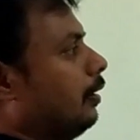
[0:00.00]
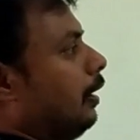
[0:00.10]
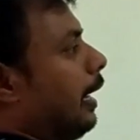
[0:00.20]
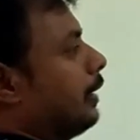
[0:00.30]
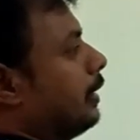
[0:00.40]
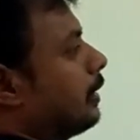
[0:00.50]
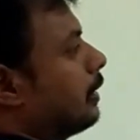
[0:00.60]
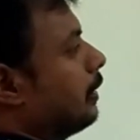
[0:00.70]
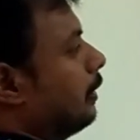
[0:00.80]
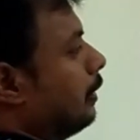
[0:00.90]
Like
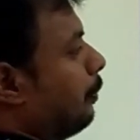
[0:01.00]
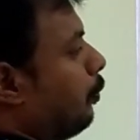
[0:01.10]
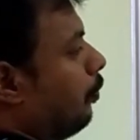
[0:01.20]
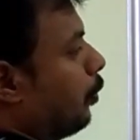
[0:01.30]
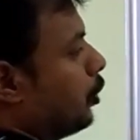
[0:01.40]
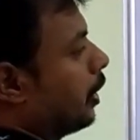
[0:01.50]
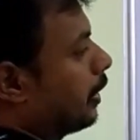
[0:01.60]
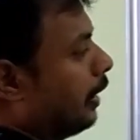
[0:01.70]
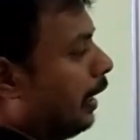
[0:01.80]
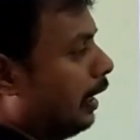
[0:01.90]
this is
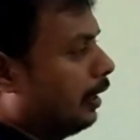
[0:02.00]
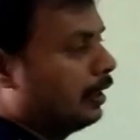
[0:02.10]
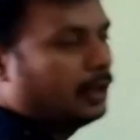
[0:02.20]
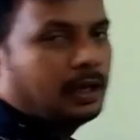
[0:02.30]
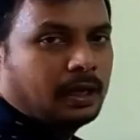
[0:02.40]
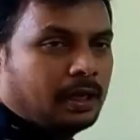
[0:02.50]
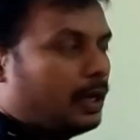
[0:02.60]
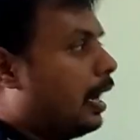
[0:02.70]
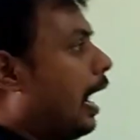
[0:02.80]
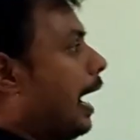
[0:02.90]
projected.
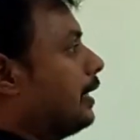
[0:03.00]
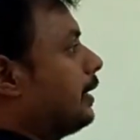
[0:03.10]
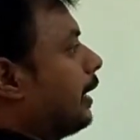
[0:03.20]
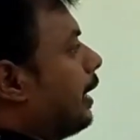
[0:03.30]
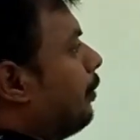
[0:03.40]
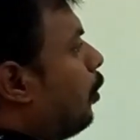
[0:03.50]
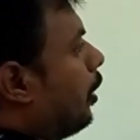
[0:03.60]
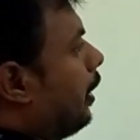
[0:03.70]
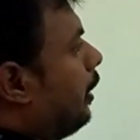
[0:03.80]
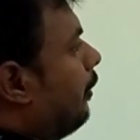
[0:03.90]
And second
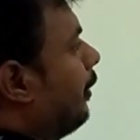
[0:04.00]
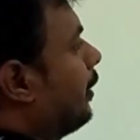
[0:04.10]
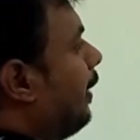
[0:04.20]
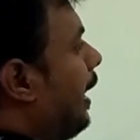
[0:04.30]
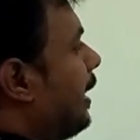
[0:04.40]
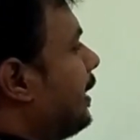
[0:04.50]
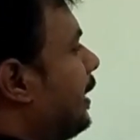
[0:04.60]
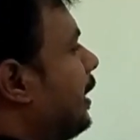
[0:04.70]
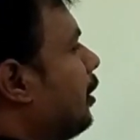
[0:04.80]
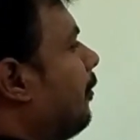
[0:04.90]
body with
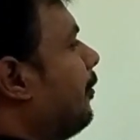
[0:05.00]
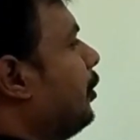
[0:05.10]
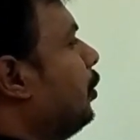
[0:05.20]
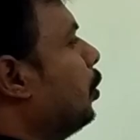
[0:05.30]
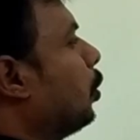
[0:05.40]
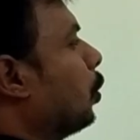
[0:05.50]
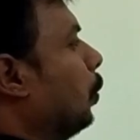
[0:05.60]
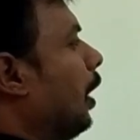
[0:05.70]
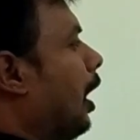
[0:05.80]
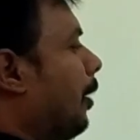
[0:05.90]
velocity of
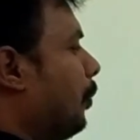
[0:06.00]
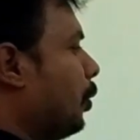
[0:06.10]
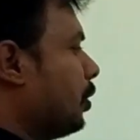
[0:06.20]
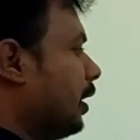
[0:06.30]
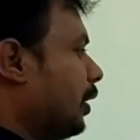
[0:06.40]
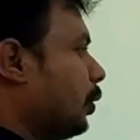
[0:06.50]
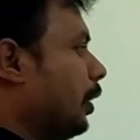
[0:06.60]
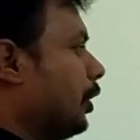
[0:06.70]
u2, opposite to